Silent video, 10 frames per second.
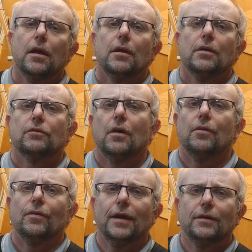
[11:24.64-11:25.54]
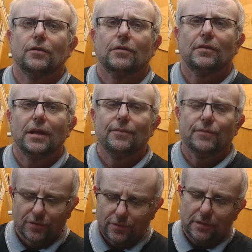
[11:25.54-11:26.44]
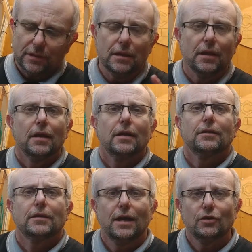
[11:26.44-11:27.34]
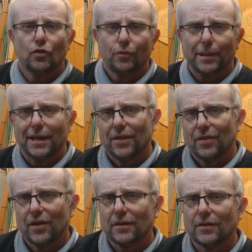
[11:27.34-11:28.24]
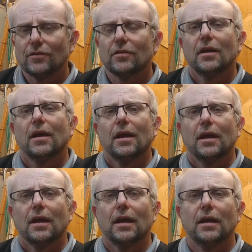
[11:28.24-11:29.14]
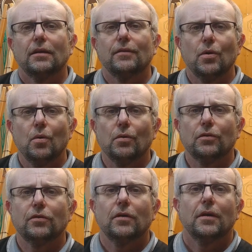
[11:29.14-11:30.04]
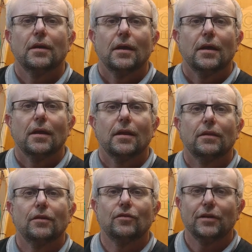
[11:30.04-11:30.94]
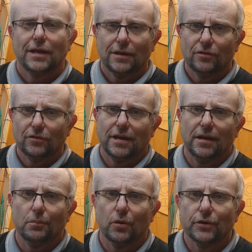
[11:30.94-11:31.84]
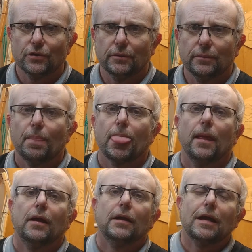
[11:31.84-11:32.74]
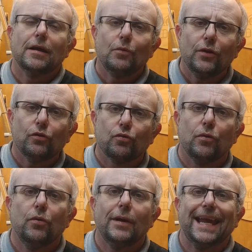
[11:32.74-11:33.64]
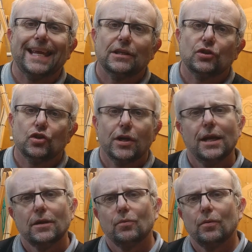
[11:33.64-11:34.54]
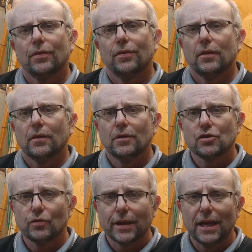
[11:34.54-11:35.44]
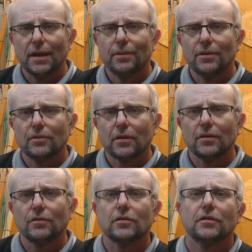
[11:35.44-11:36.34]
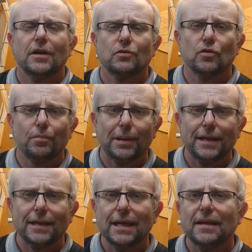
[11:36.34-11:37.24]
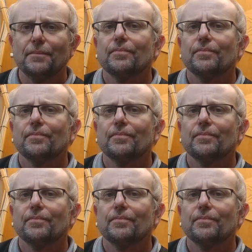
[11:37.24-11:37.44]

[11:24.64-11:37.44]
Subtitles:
So that just leaves us the touch-off plate thickness and of course the Z-axis calibration. Now he went through and checked with the digital calipers his touch-off plate again,